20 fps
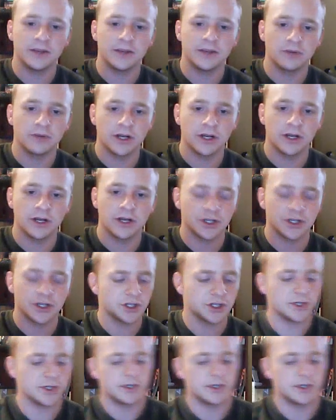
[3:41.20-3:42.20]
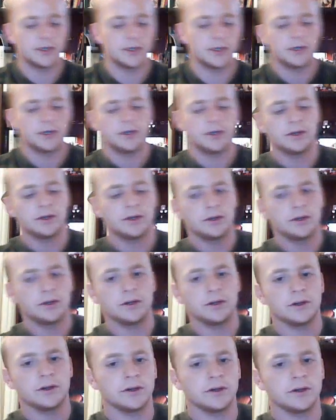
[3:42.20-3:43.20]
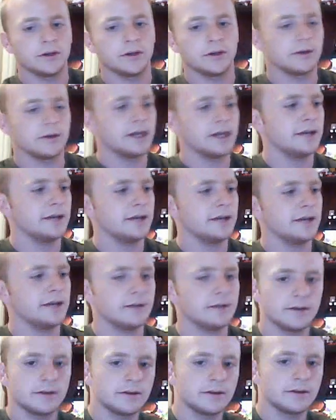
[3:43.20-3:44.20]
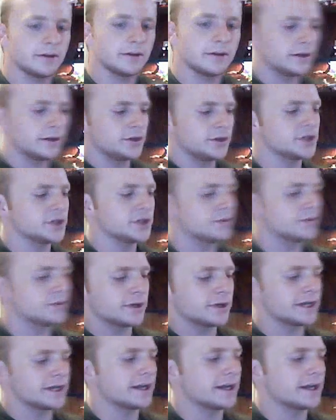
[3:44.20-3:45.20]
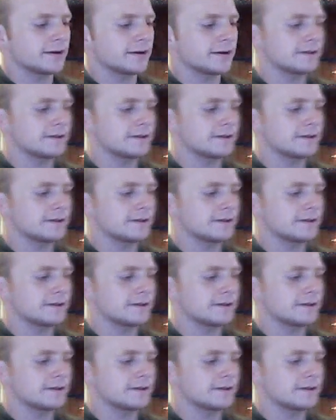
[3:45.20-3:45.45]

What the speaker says: your brush, alright, and you just work it out.